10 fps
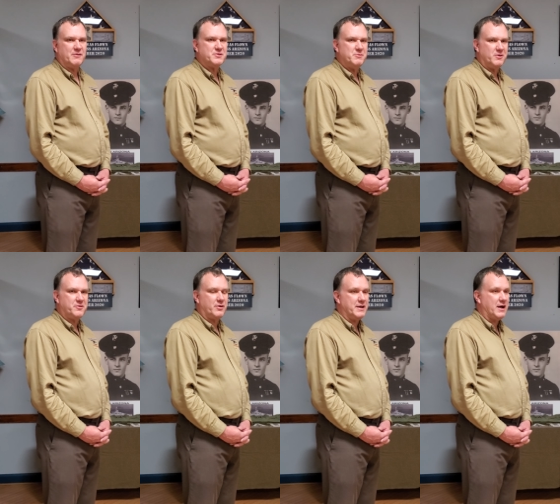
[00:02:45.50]
I was a
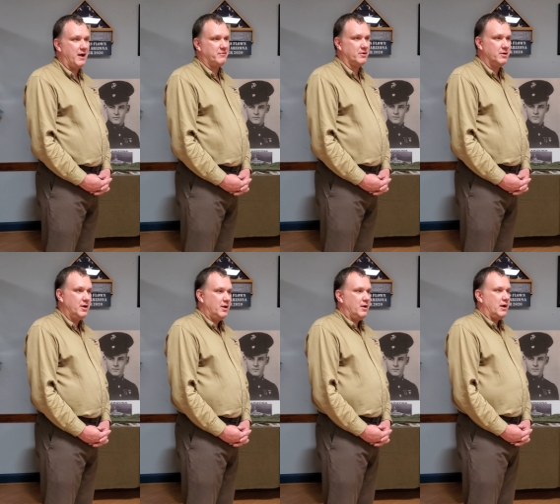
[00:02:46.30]
military diver,
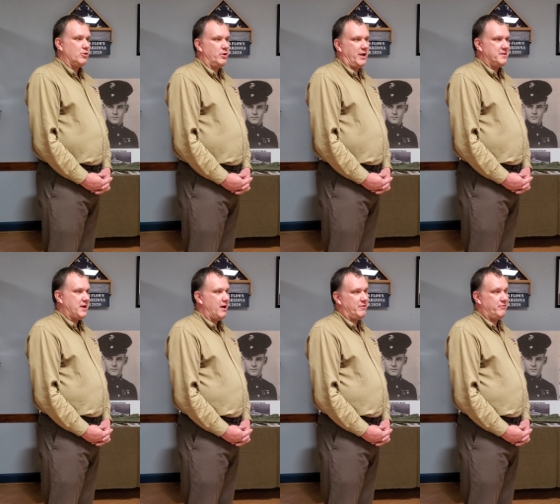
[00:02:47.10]
I learned how to
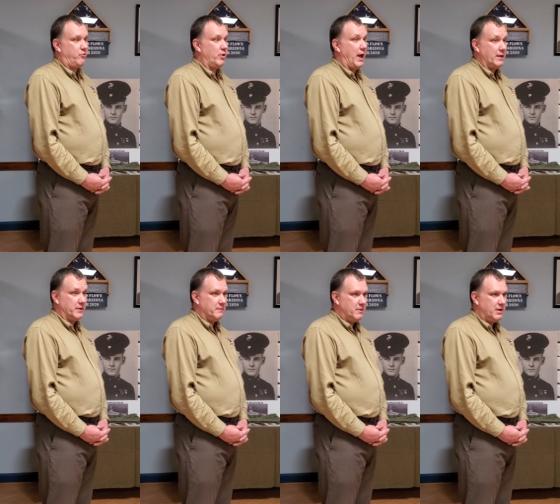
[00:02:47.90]
dive on Ford
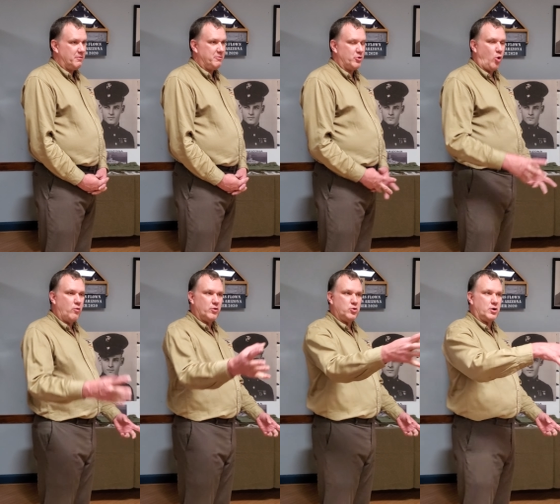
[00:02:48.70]
Island, and we would
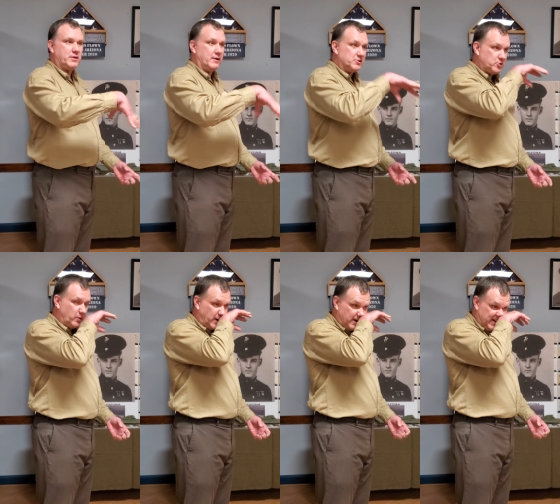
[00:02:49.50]
overlook
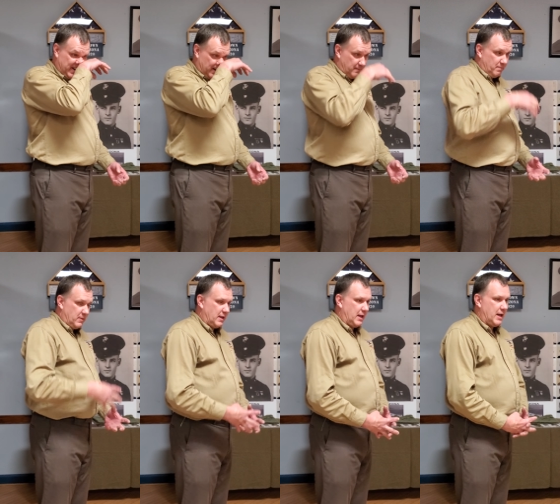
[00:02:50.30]
Arizona.
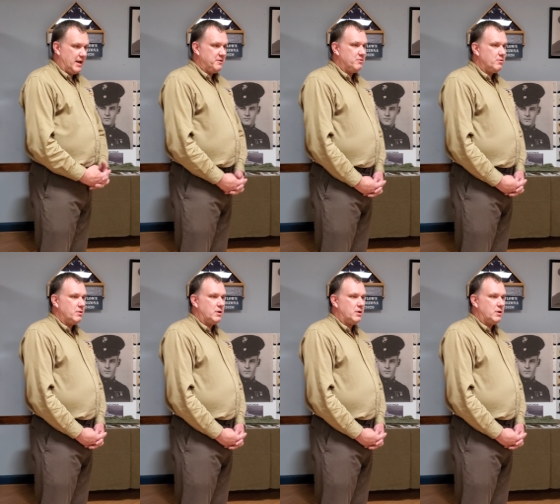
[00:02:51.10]
And